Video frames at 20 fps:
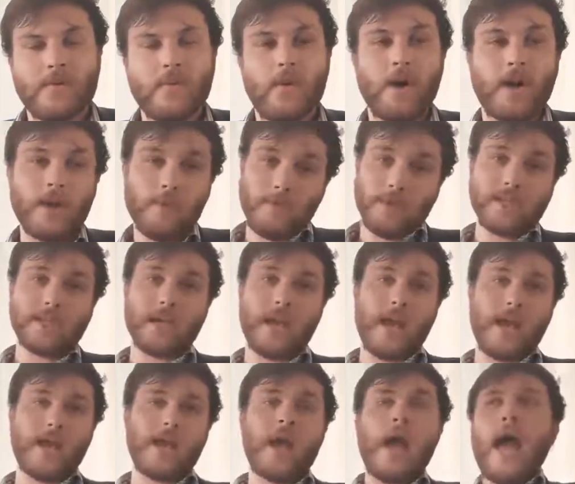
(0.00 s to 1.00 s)
What can we
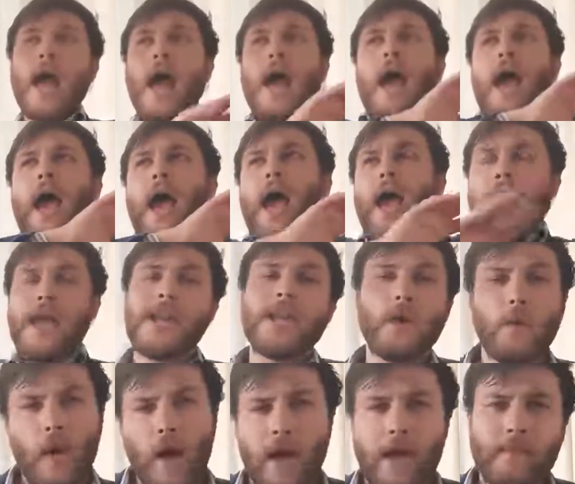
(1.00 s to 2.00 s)
say?
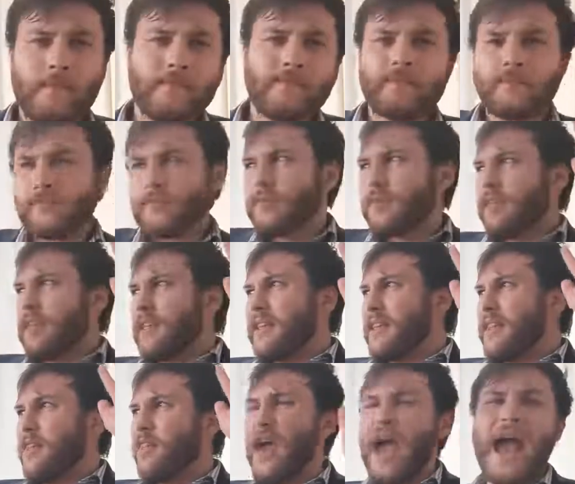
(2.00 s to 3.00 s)
Anyway,
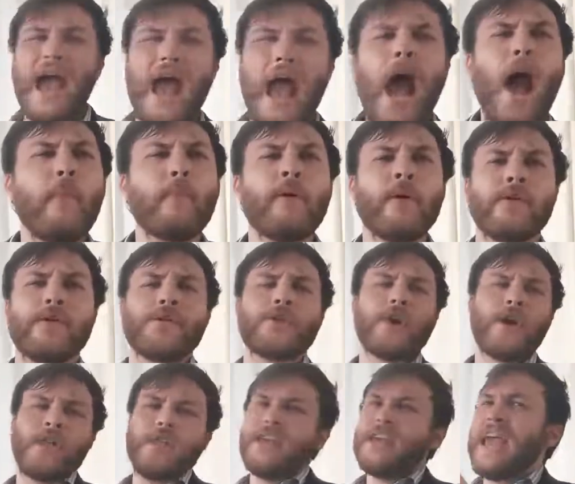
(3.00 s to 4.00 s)
that happened.
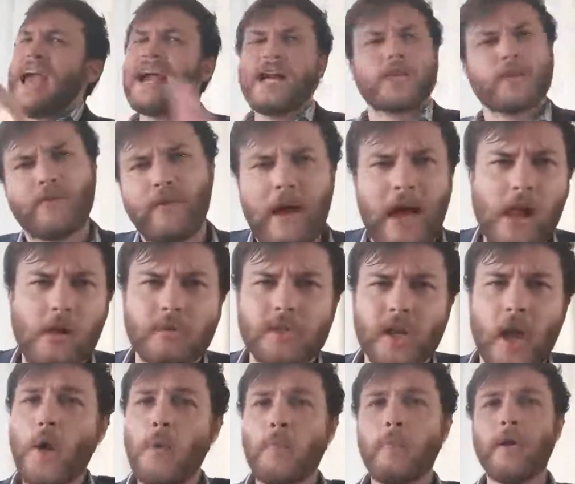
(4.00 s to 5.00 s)
The X-File was
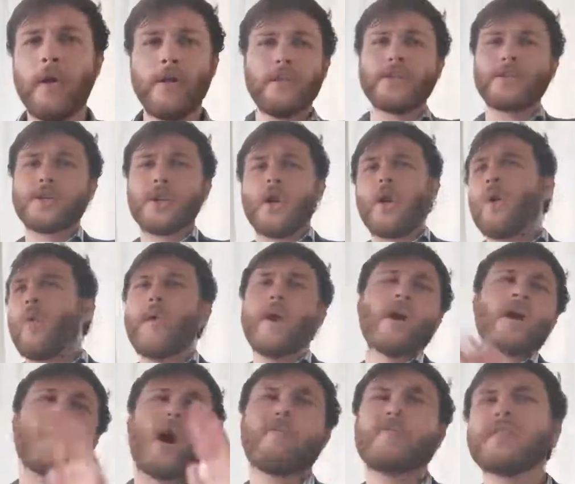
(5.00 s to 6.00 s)
opened. We
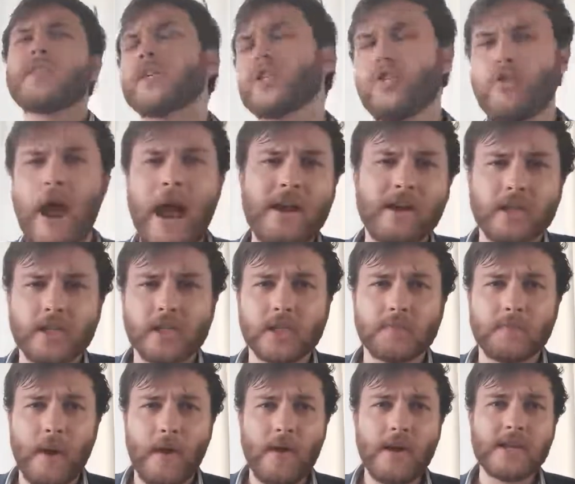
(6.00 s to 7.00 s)
uncovered this grand
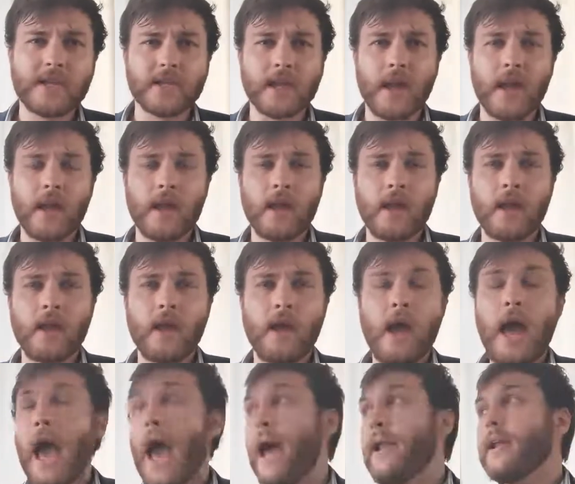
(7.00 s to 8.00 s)
conspiracy.
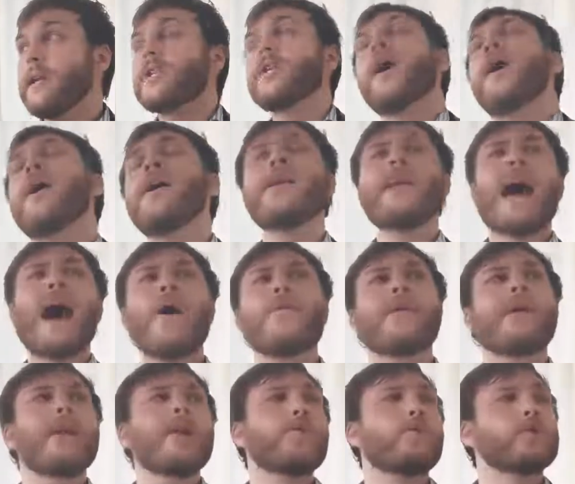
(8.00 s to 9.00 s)
And it turned
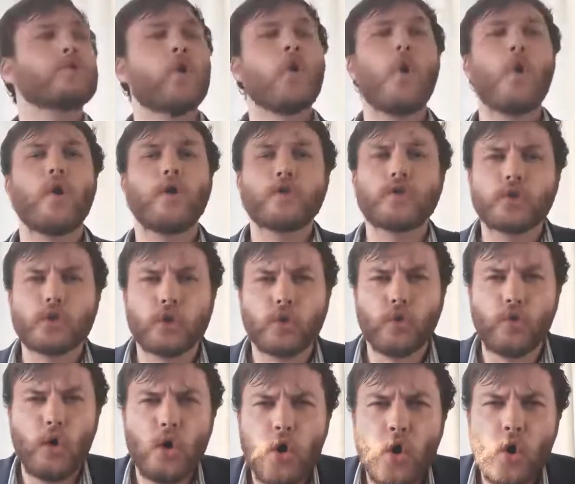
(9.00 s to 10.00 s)
out that it was all
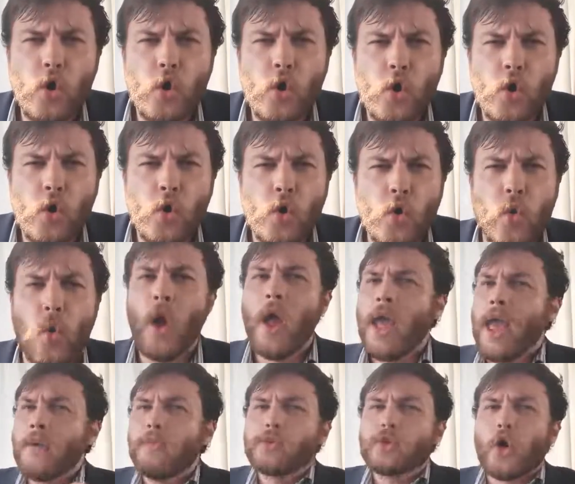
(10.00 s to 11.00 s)
true!
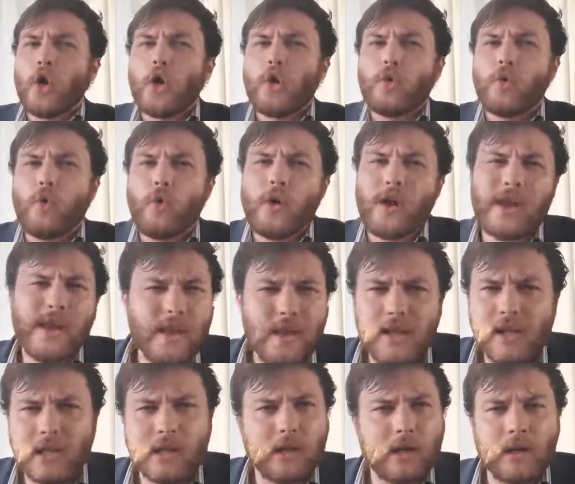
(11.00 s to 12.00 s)
It was all
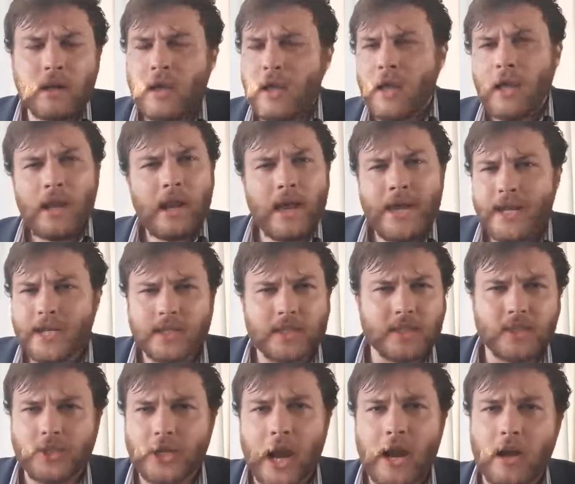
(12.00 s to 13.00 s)
real, ladies
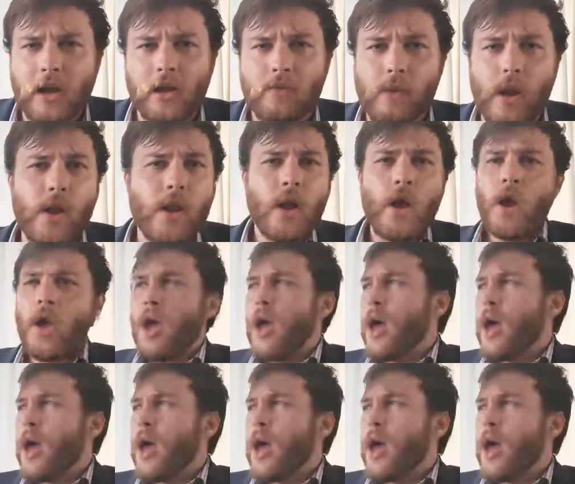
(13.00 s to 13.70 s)
and gentlemen.